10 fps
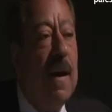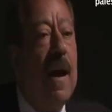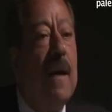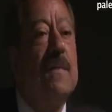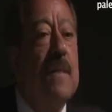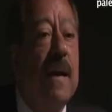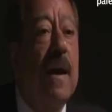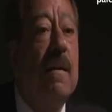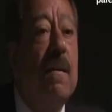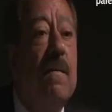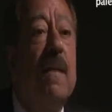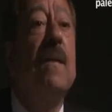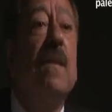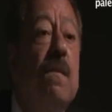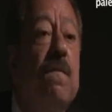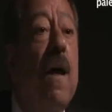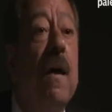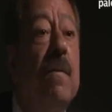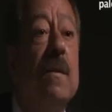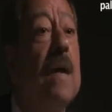And second, they didn't
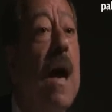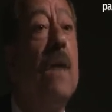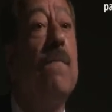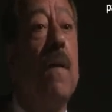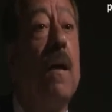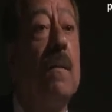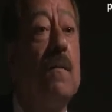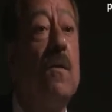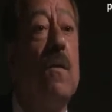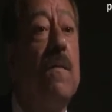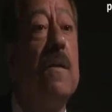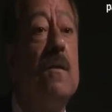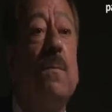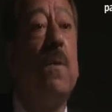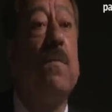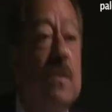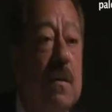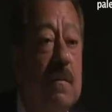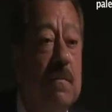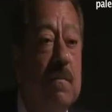find this Haifa University professor,
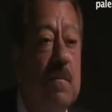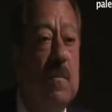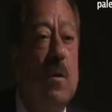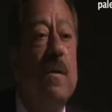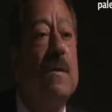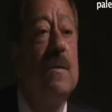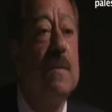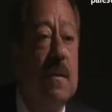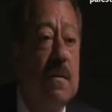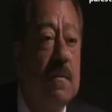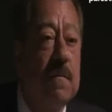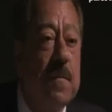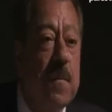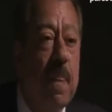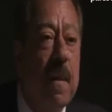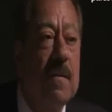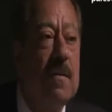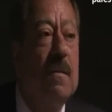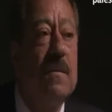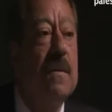non-existent.
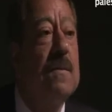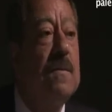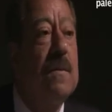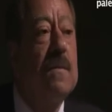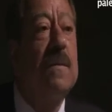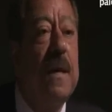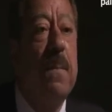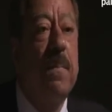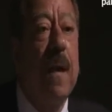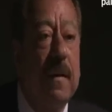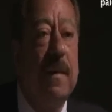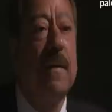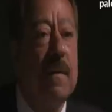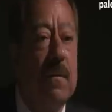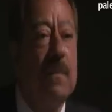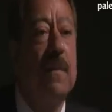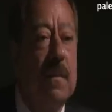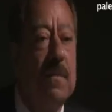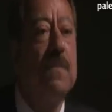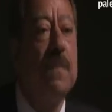So just keep writing in order
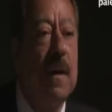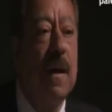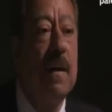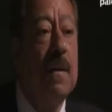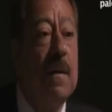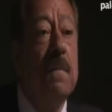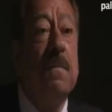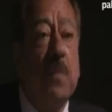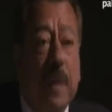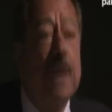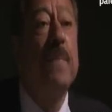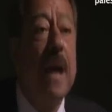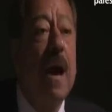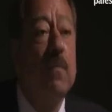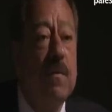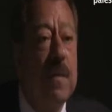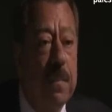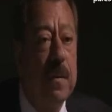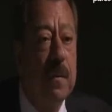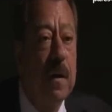to kick me out of the
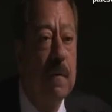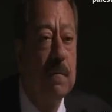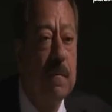program.